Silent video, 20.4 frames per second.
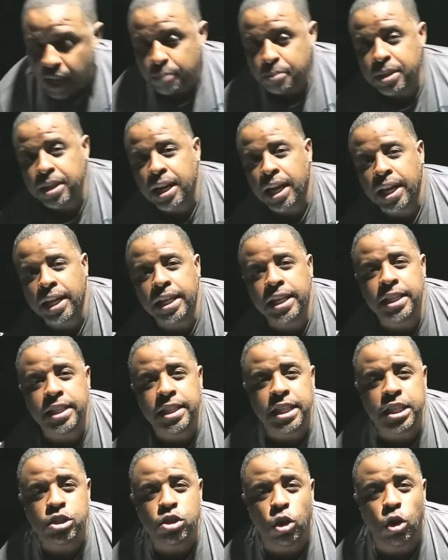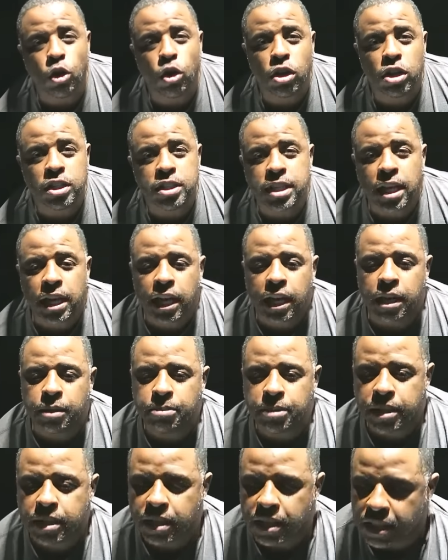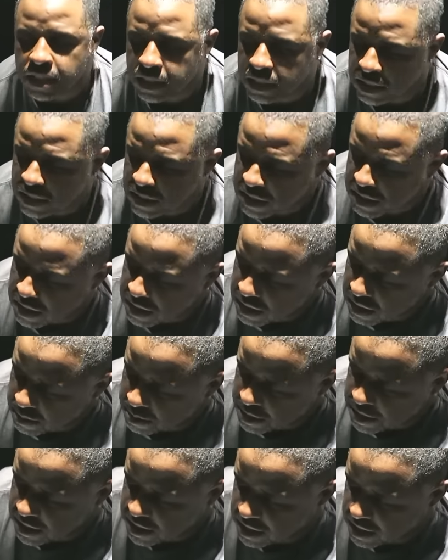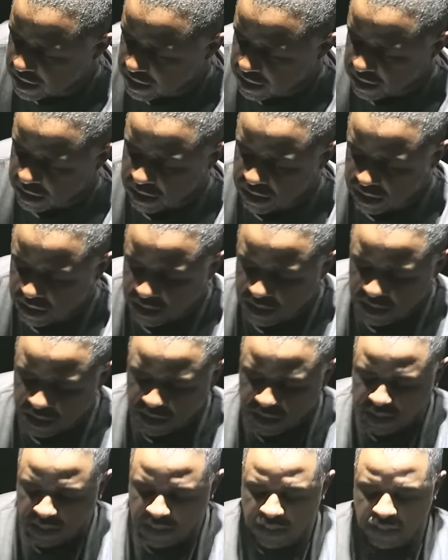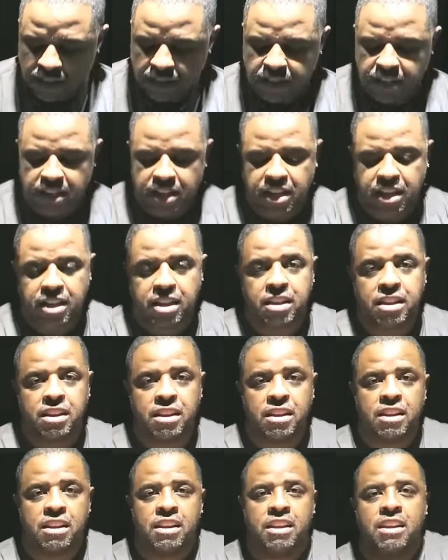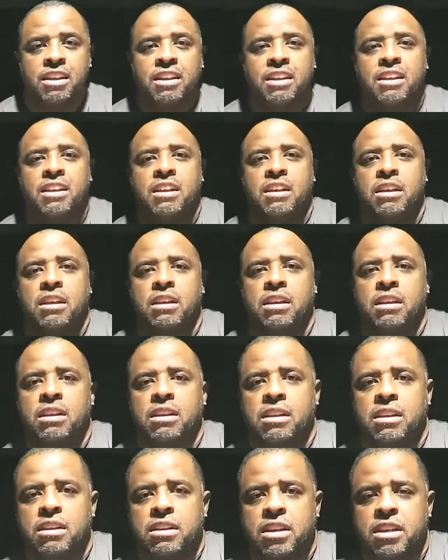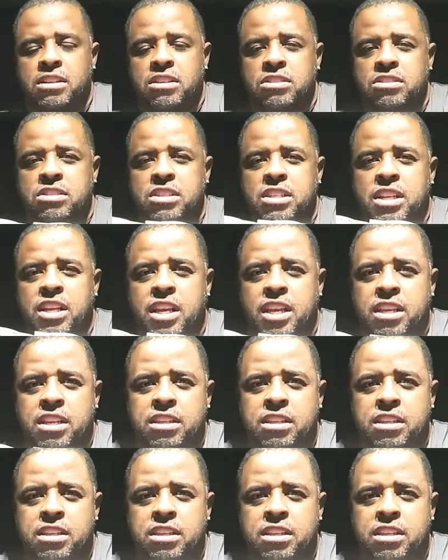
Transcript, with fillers: I mean, I eat these all the time because, let me see. Look at that. Can you see that?